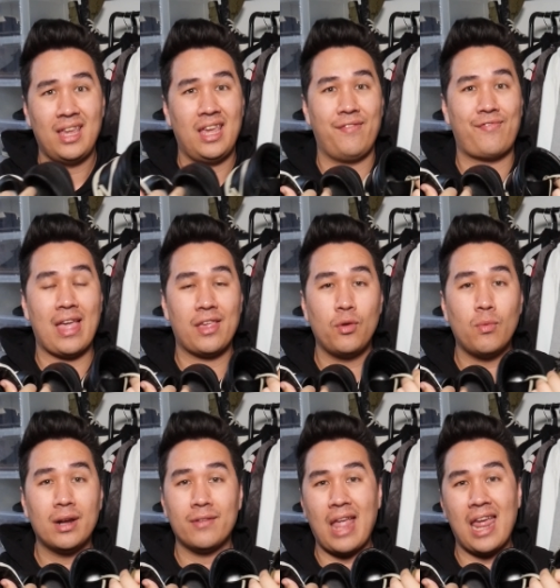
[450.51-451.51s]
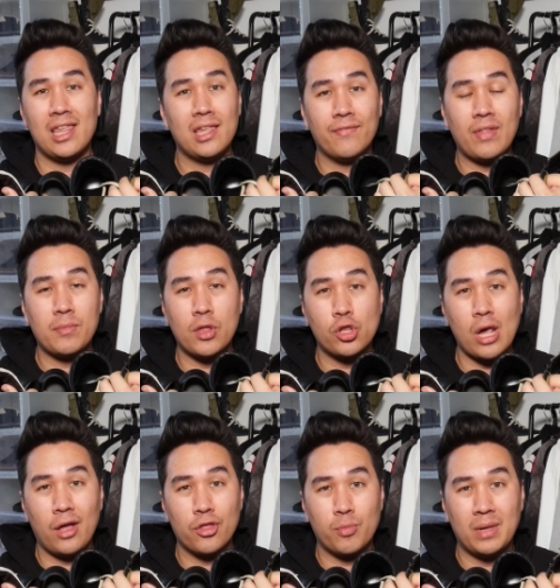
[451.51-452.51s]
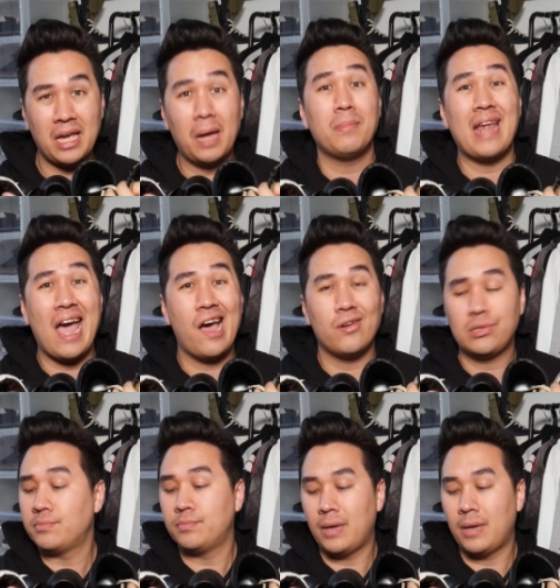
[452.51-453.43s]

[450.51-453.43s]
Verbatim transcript: If you want any of them to challenge me, I'm down.